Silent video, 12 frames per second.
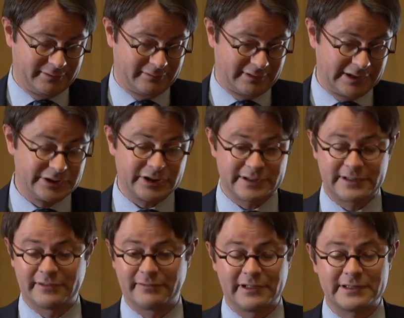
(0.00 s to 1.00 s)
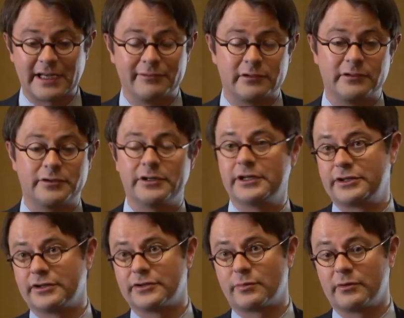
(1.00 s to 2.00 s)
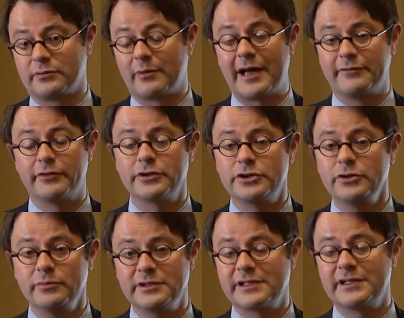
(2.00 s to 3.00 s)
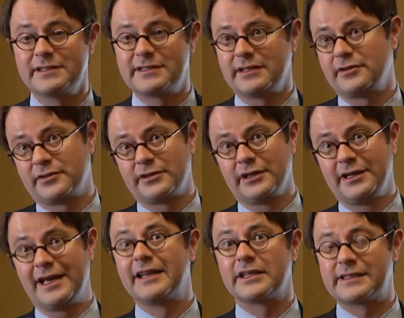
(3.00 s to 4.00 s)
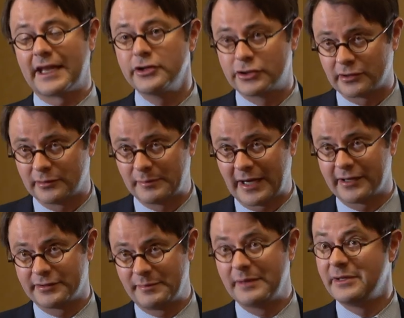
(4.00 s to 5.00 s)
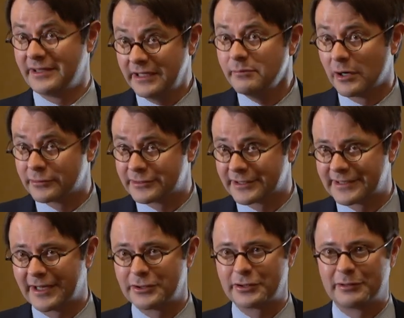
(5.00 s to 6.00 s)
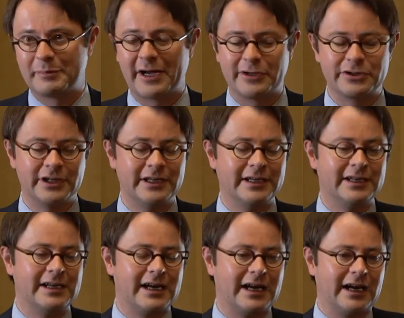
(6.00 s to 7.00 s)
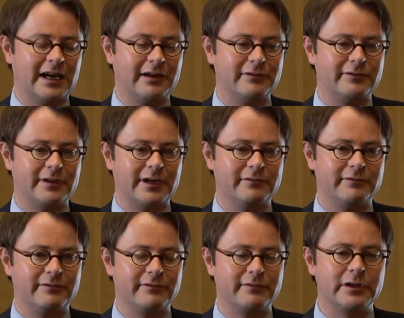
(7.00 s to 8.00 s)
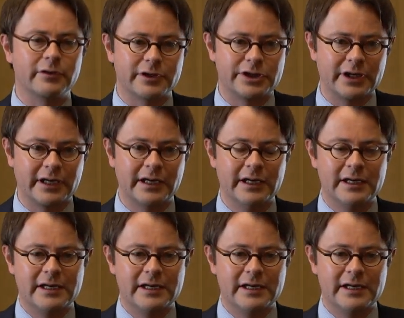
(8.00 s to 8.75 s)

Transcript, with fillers: religious and philosophical traditions worldwide, virtue was considered an essential part, maybe the most essential part of, of flourishing.